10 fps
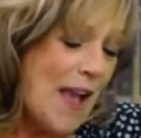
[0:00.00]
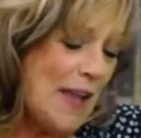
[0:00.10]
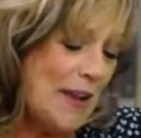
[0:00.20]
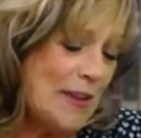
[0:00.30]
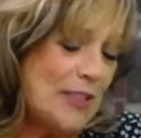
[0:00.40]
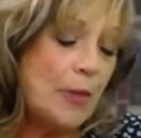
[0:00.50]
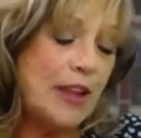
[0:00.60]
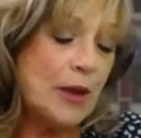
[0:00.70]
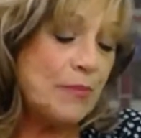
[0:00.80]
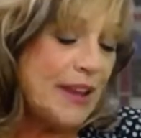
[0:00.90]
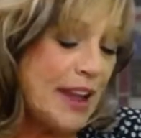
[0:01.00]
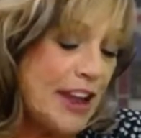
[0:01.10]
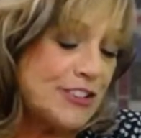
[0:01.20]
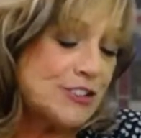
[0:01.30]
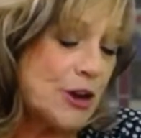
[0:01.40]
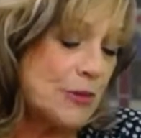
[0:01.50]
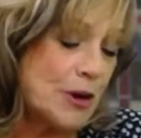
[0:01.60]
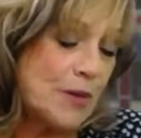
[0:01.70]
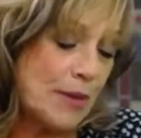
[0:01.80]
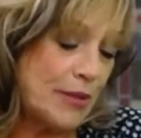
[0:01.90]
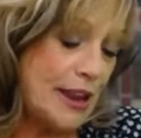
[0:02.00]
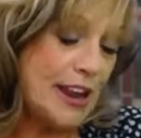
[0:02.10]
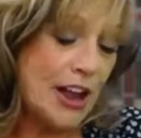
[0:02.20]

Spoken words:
And they'll be at PH Showroom at Planet